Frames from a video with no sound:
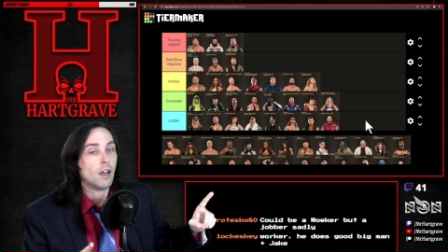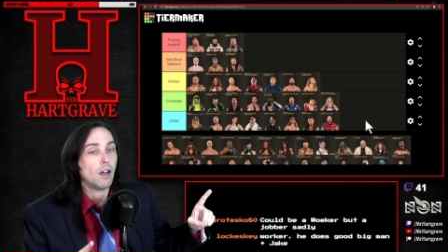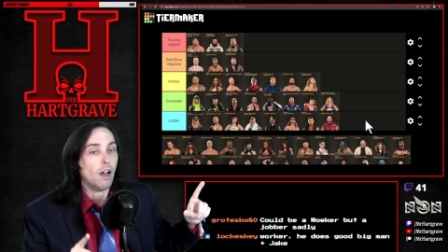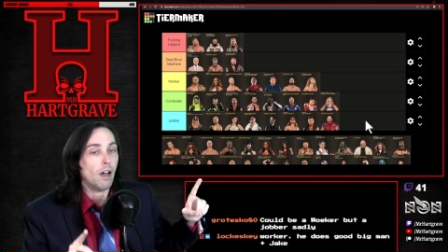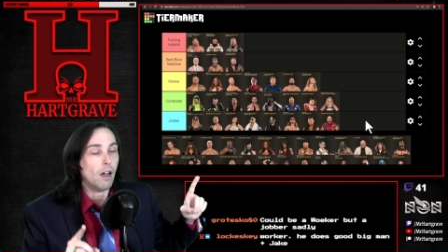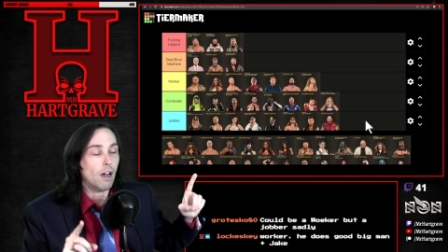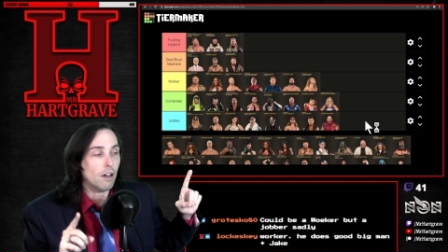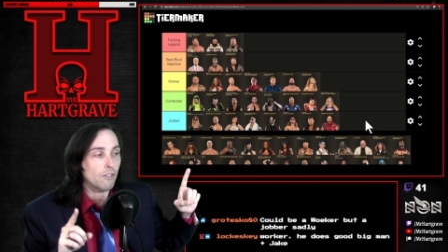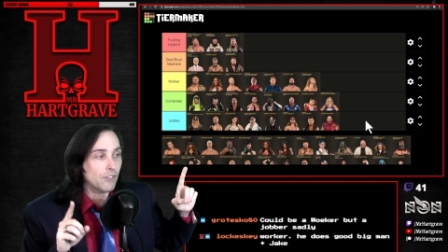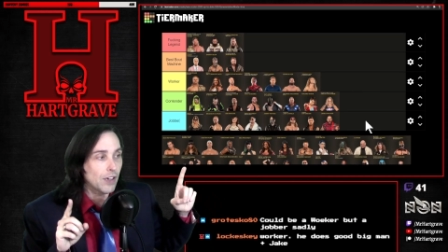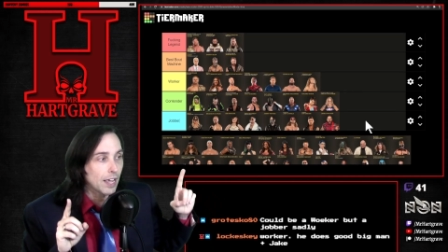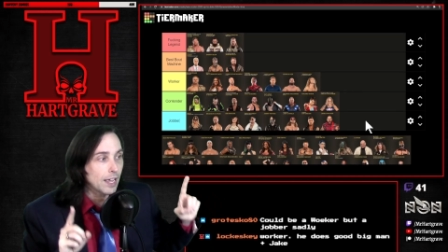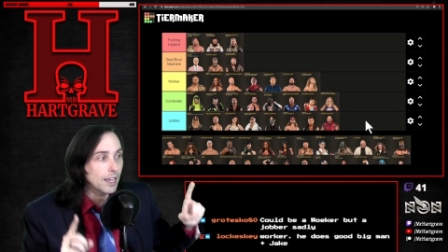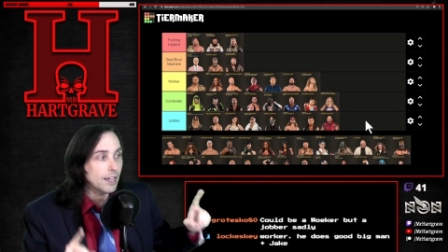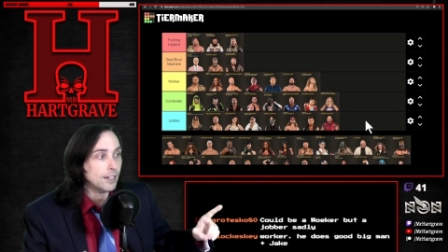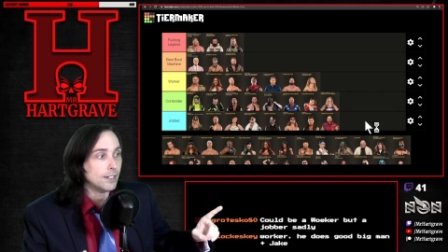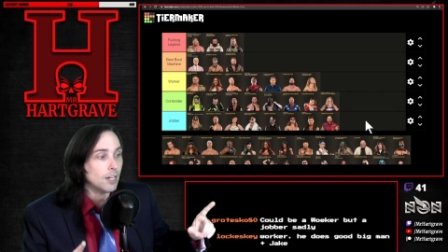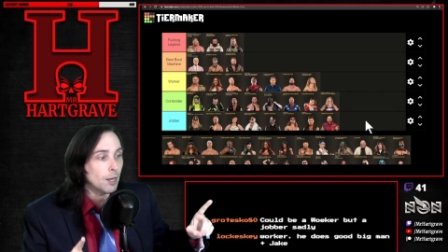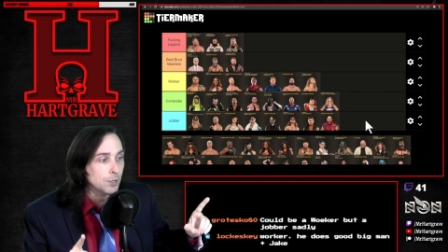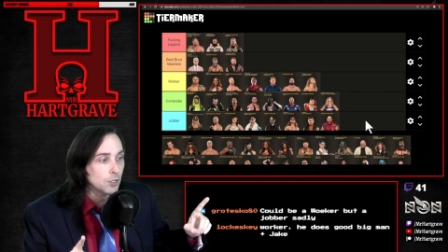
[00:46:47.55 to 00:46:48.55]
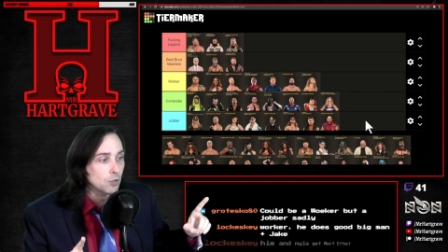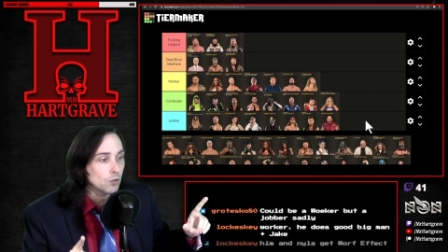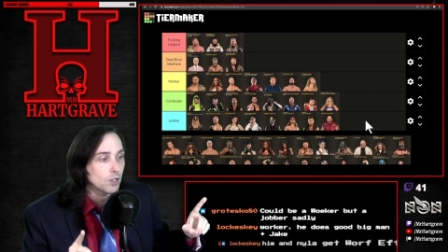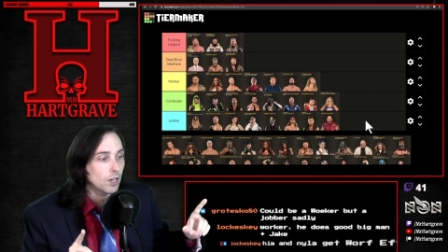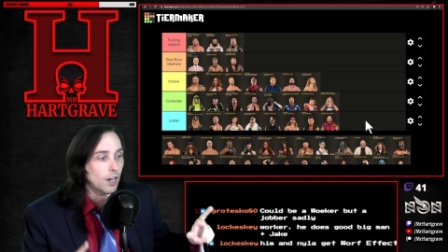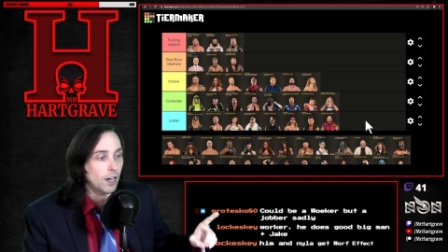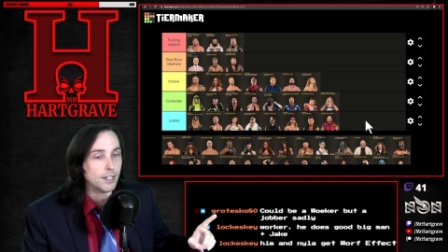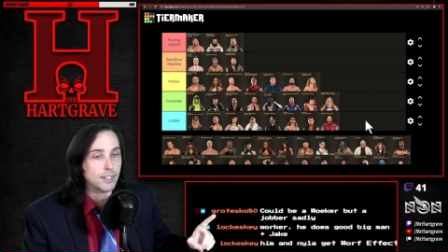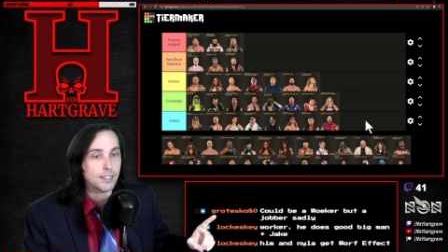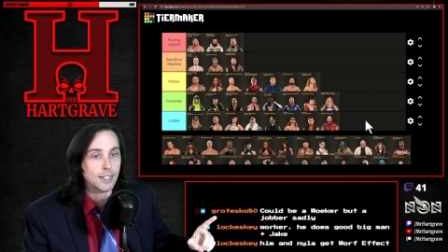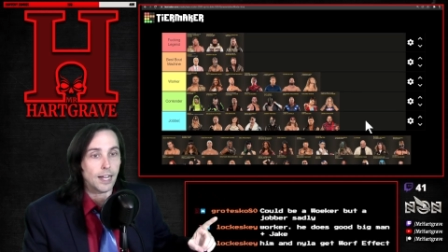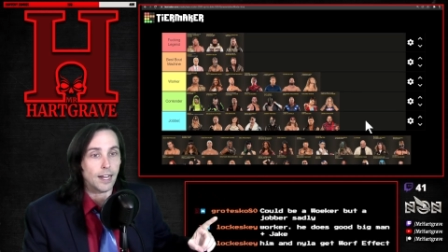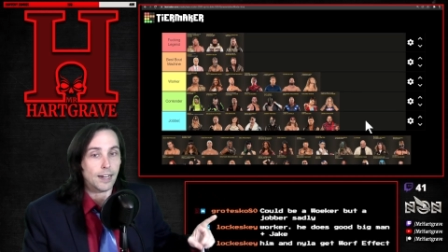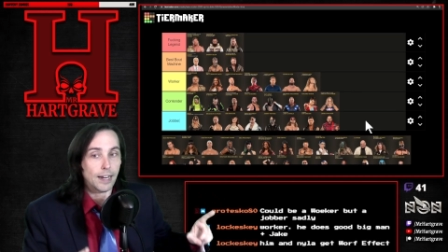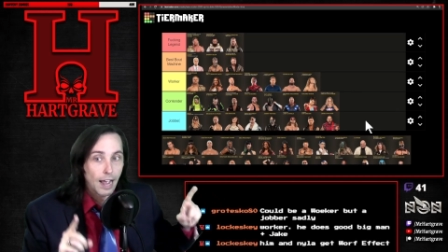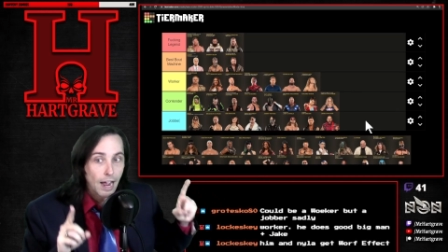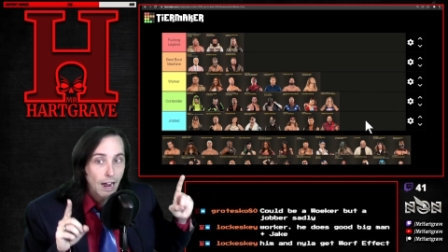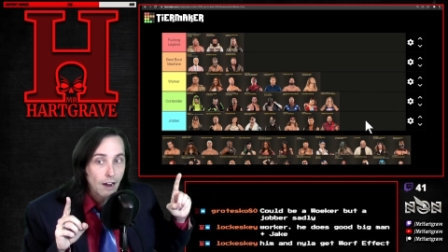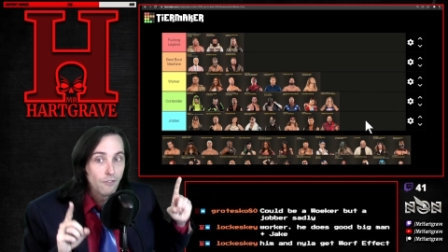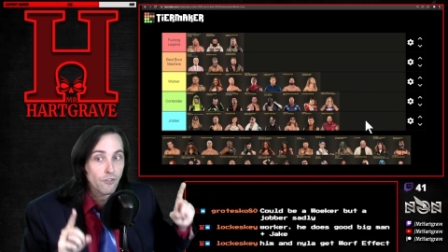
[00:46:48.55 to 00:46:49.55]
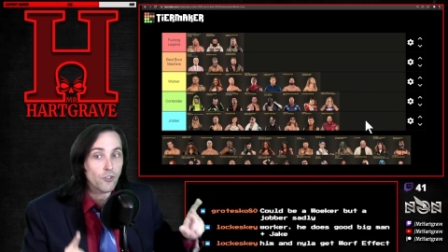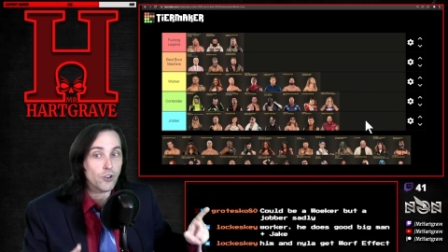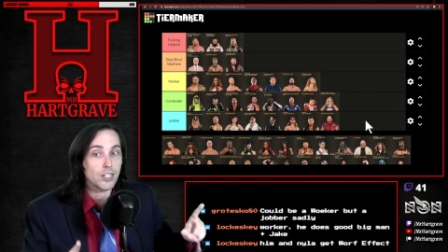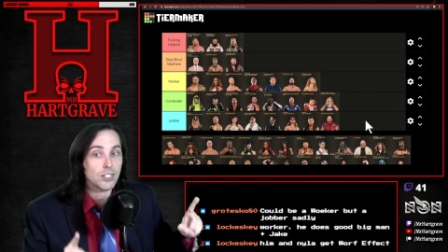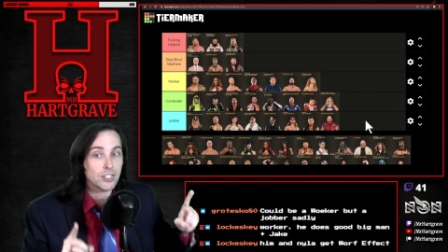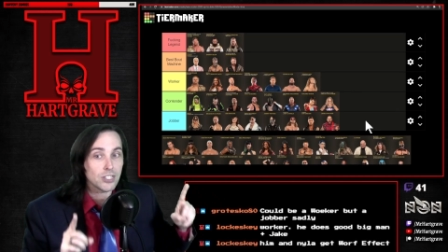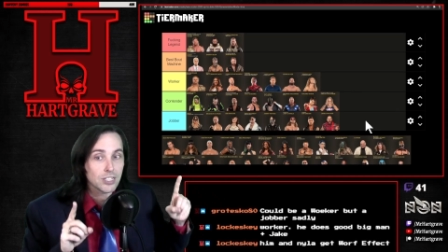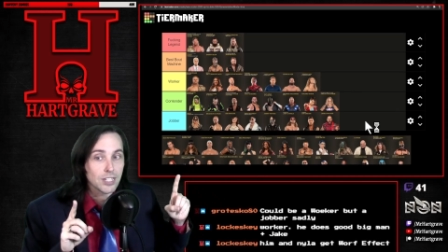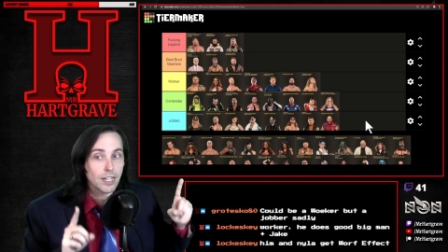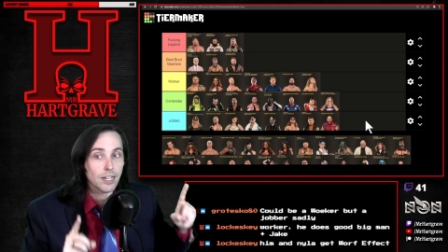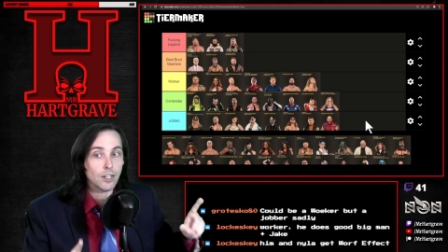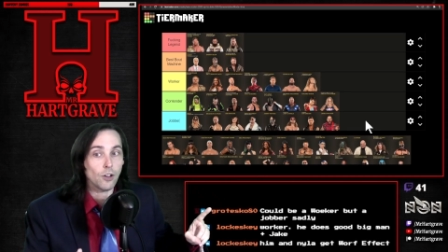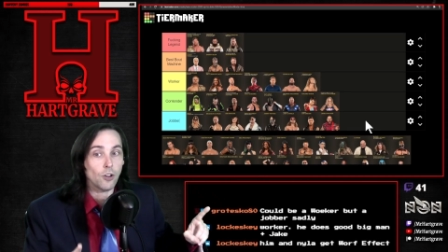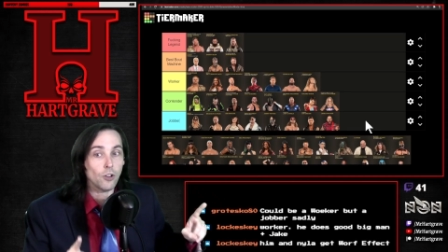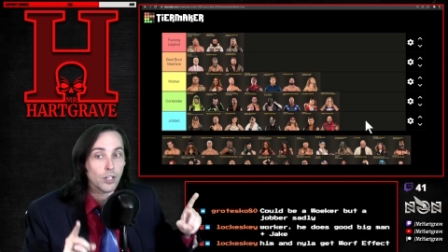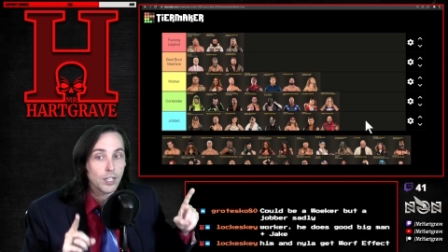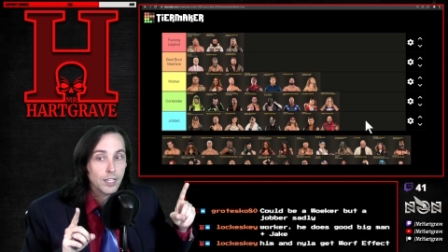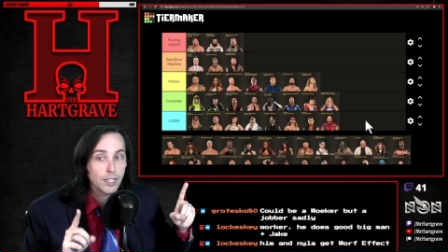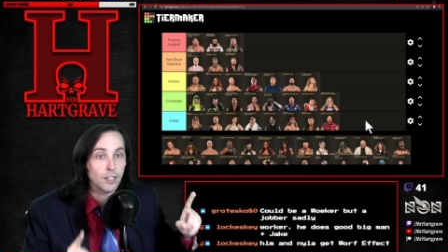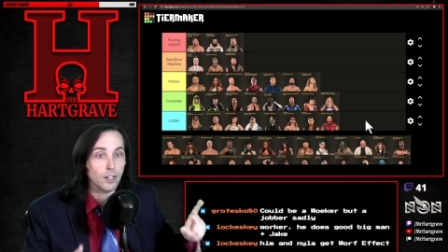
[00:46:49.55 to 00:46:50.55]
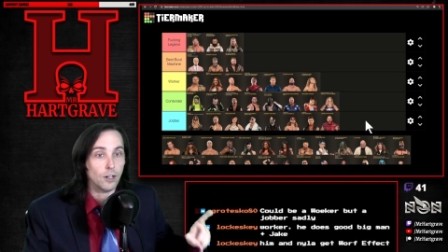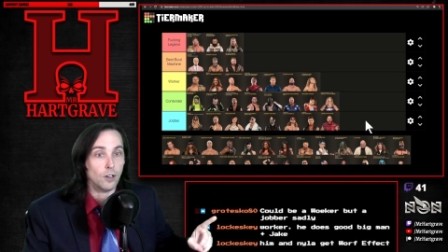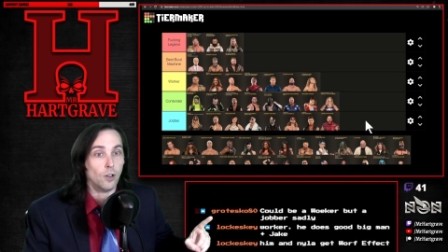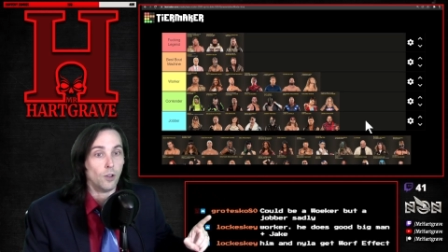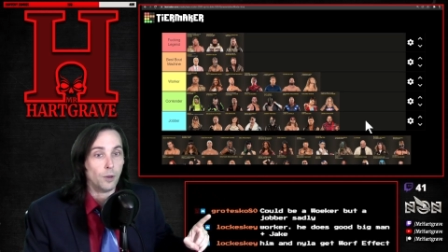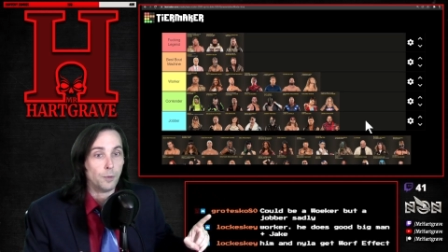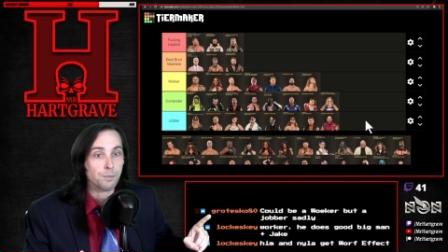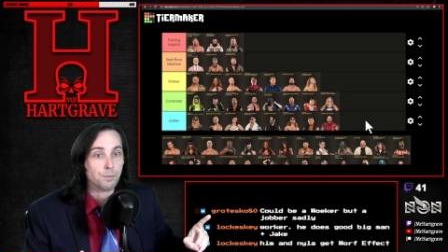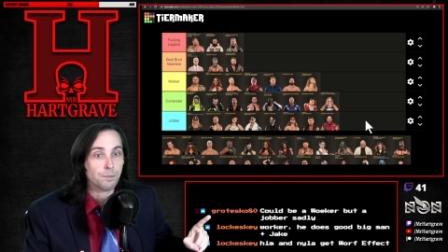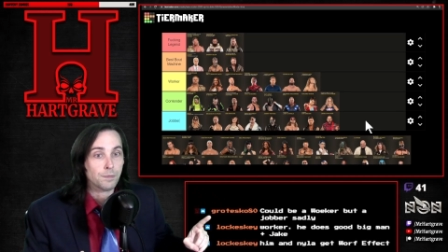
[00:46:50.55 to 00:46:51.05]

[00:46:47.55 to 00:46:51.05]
of AEW content, every single heel